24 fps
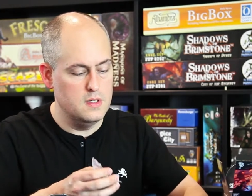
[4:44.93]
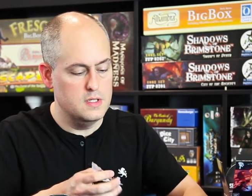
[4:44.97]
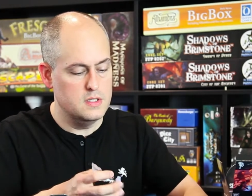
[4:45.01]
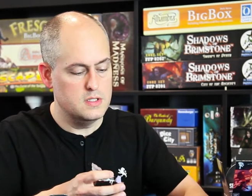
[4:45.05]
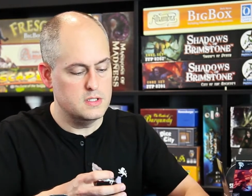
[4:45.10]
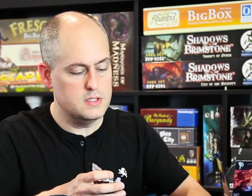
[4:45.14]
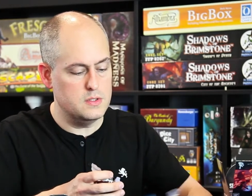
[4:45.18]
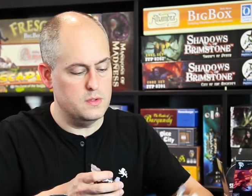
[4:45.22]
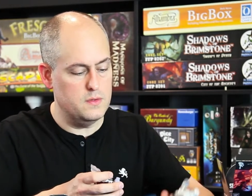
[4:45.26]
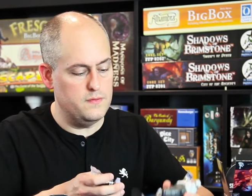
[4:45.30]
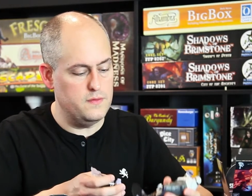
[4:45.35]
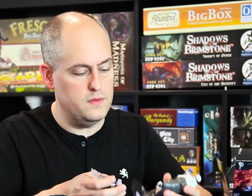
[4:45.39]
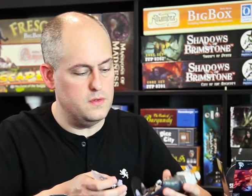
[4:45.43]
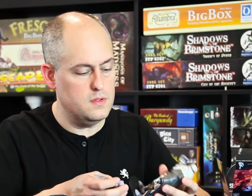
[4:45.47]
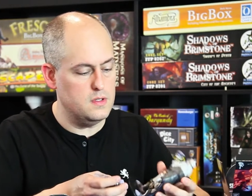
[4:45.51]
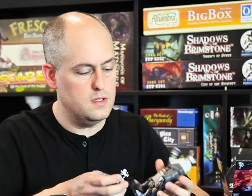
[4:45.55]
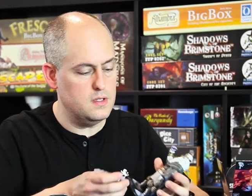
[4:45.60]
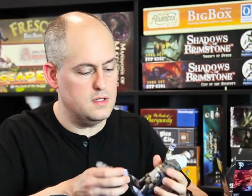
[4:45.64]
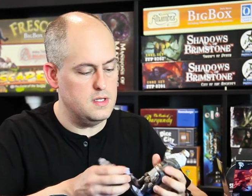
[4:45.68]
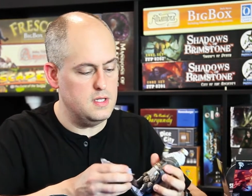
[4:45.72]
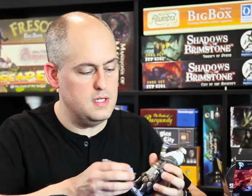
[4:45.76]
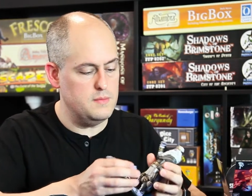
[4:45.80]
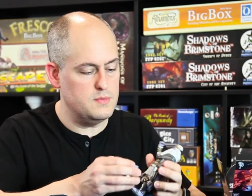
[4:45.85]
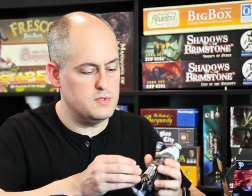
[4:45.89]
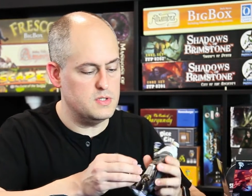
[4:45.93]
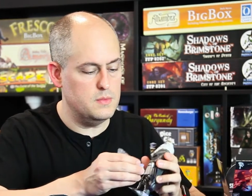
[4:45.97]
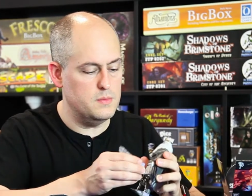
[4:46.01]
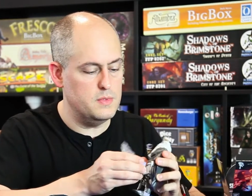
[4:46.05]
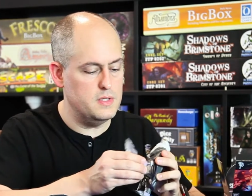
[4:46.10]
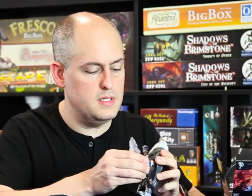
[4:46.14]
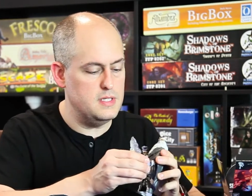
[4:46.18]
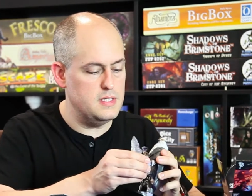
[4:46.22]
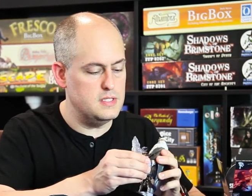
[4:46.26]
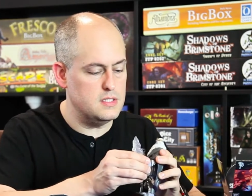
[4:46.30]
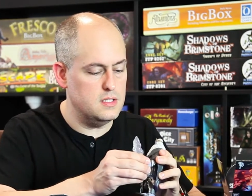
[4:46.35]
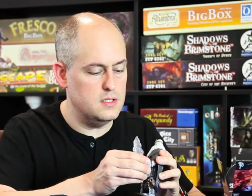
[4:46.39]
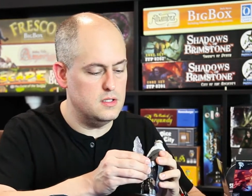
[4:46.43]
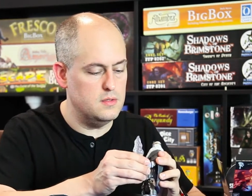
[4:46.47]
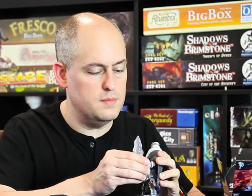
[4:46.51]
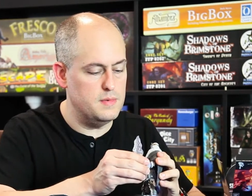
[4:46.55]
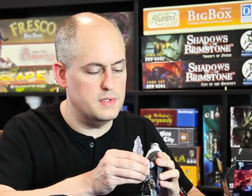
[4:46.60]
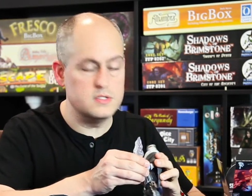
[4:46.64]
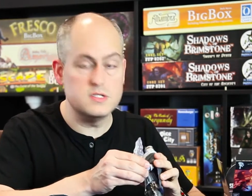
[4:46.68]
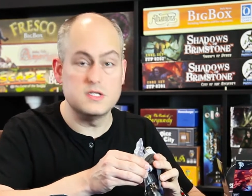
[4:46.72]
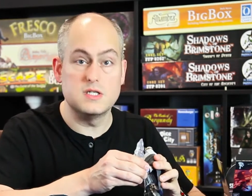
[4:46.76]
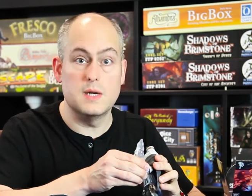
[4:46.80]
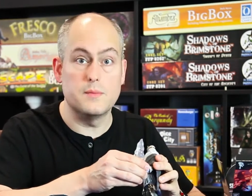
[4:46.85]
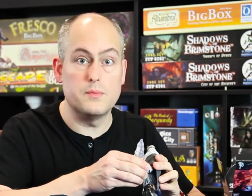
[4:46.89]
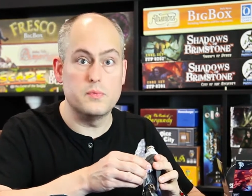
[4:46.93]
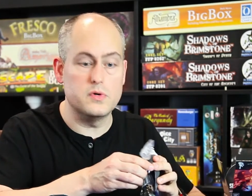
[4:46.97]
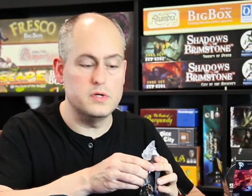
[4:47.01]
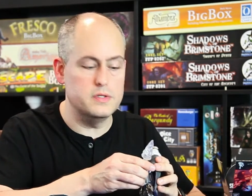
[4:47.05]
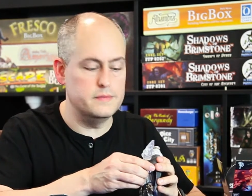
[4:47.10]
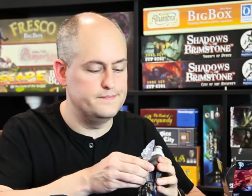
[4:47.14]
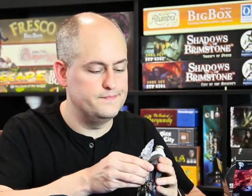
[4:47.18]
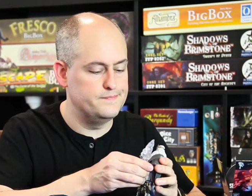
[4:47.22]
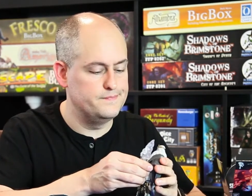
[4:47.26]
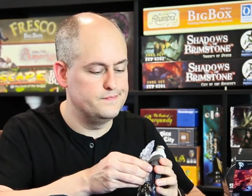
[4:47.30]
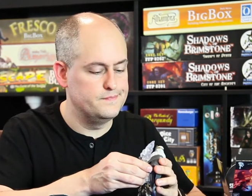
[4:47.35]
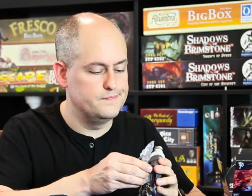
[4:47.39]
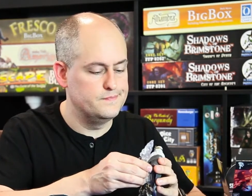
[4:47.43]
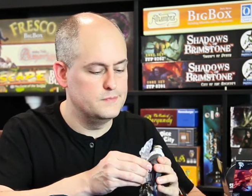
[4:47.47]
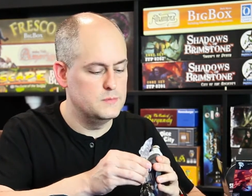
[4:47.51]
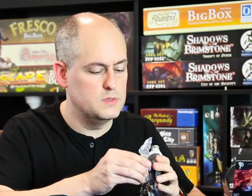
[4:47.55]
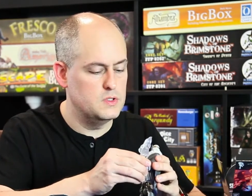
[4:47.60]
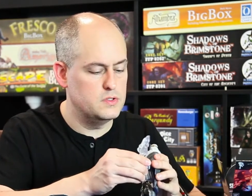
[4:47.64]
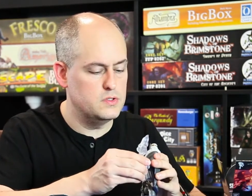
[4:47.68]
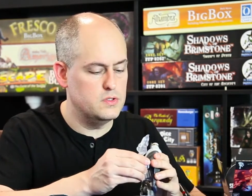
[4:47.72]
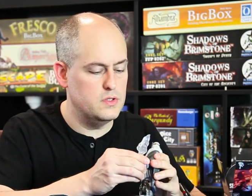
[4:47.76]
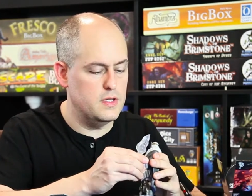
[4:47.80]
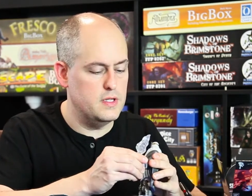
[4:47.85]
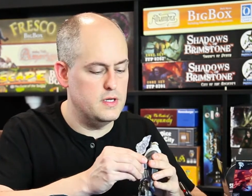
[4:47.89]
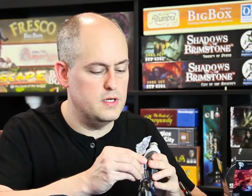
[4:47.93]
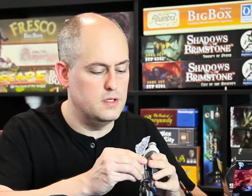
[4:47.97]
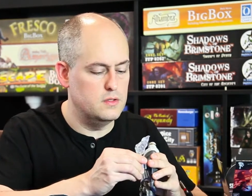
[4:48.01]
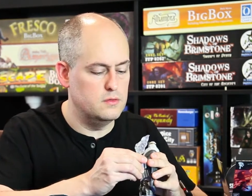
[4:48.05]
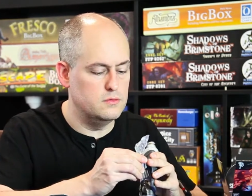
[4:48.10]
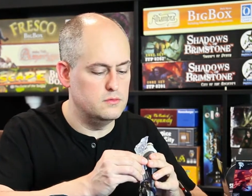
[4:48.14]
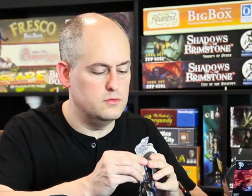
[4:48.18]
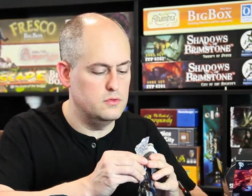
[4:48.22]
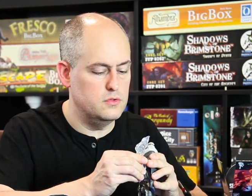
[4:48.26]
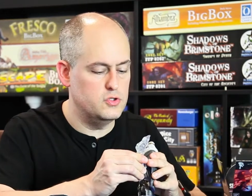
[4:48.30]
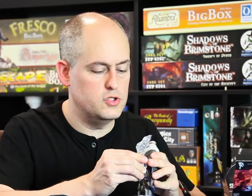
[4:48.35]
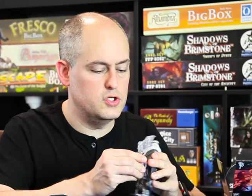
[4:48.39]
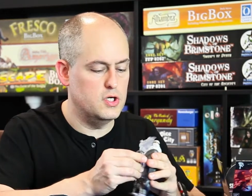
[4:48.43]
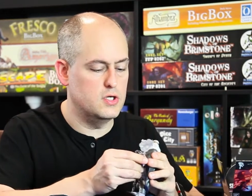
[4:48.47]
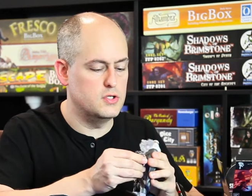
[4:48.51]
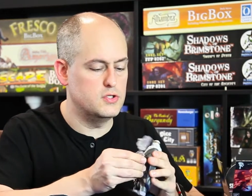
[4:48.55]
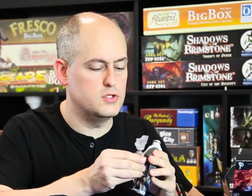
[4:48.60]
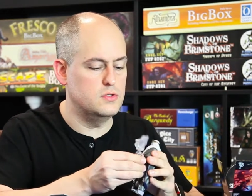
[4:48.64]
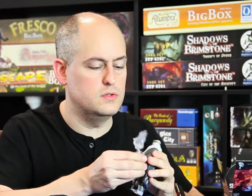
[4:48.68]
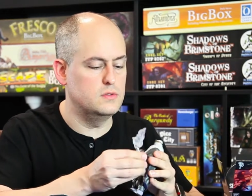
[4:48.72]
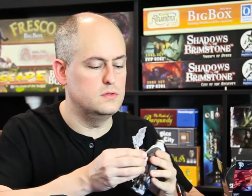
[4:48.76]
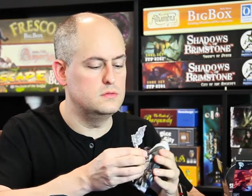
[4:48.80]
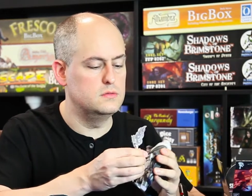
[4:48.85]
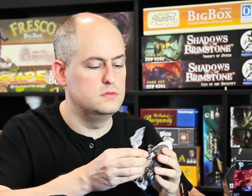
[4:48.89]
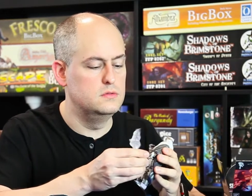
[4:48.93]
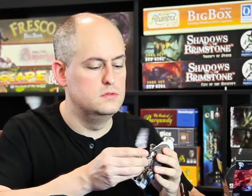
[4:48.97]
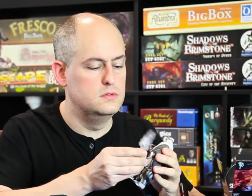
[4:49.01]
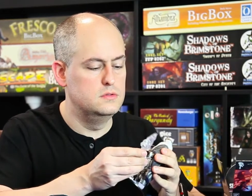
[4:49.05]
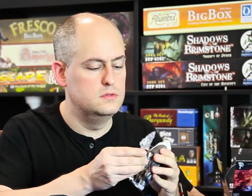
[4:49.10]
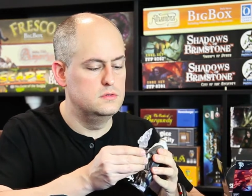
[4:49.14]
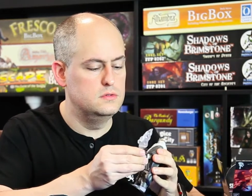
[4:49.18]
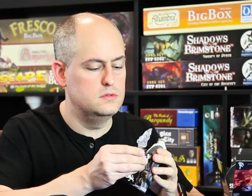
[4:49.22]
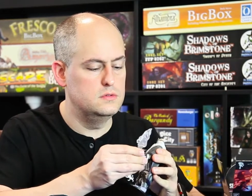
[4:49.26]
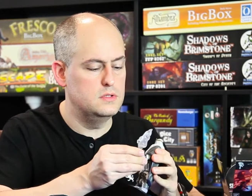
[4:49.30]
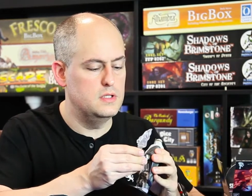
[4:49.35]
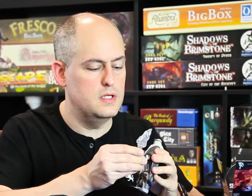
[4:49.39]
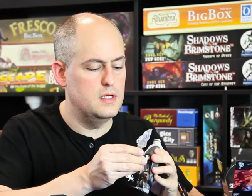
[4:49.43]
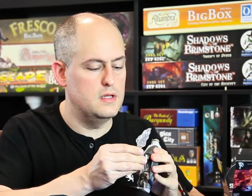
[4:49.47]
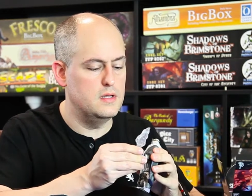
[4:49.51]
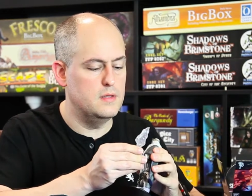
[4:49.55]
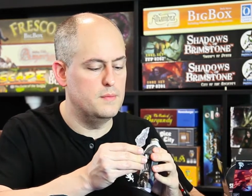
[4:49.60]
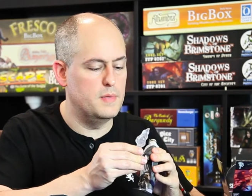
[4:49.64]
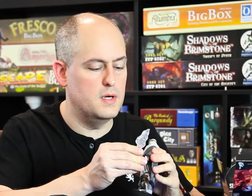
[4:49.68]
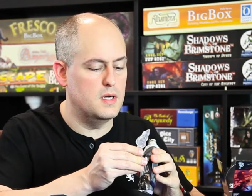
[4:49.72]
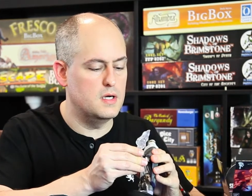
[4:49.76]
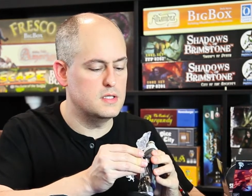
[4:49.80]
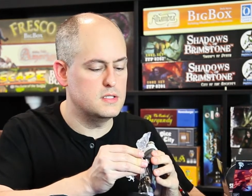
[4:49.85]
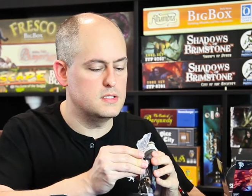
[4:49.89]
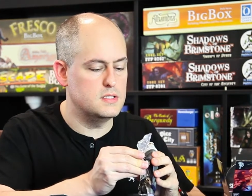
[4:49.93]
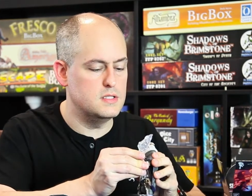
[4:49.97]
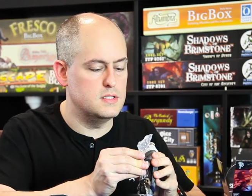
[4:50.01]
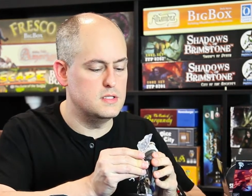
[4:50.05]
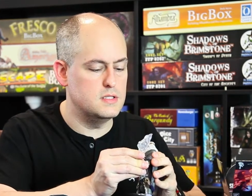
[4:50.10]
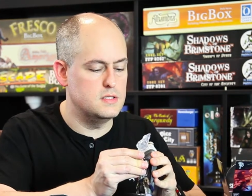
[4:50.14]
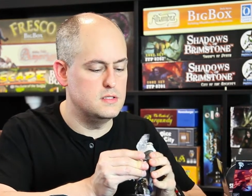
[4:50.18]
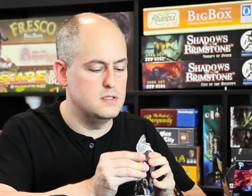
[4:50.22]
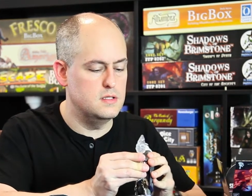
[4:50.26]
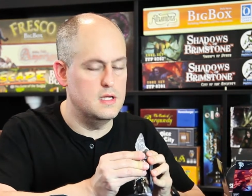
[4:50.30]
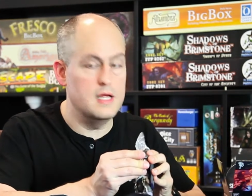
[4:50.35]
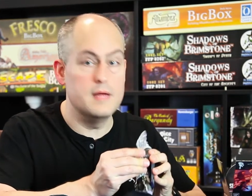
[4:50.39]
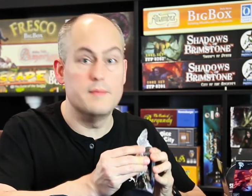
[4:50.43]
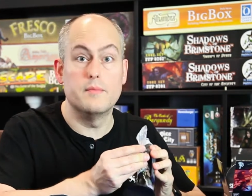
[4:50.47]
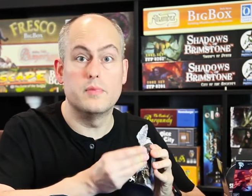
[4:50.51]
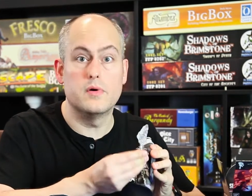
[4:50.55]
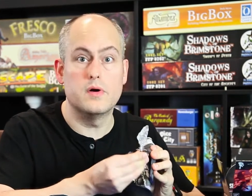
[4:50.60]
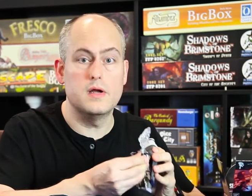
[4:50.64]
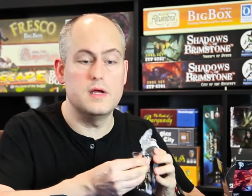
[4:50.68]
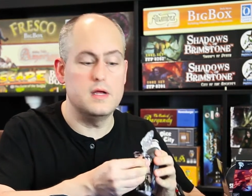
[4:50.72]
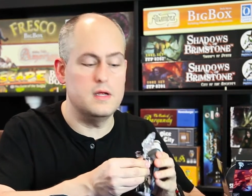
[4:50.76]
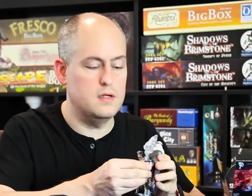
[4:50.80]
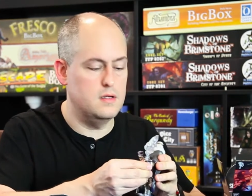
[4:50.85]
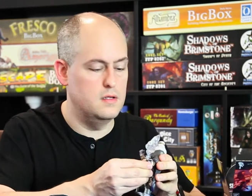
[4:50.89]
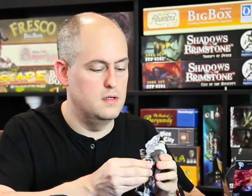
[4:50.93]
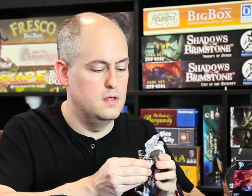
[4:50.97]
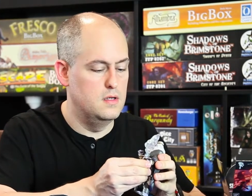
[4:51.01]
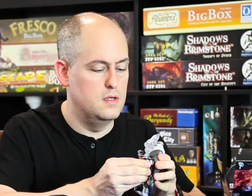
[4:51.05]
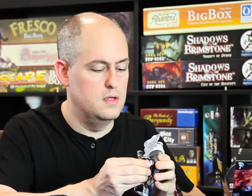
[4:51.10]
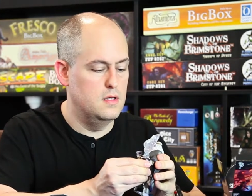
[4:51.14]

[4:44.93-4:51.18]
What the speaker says: So if you can keep some of these a little bit separate so they don't jostle in the boxes and break,